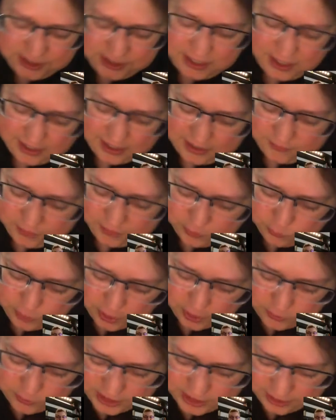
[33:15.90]
I even
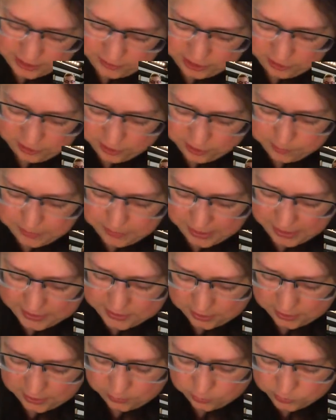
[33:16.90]
wrote down here in my
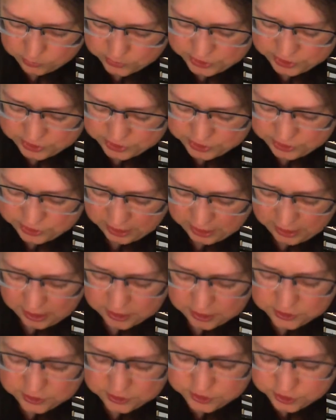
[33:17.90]
notes,
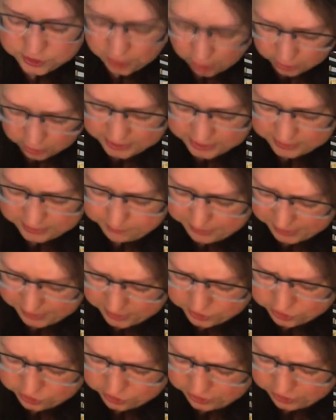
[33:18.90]
donkey
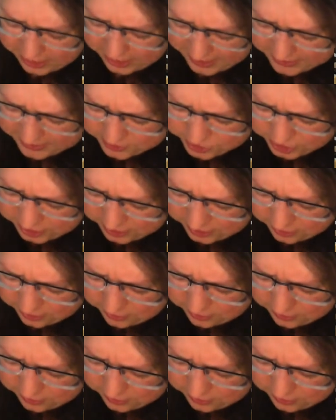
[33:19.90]
punch strategy?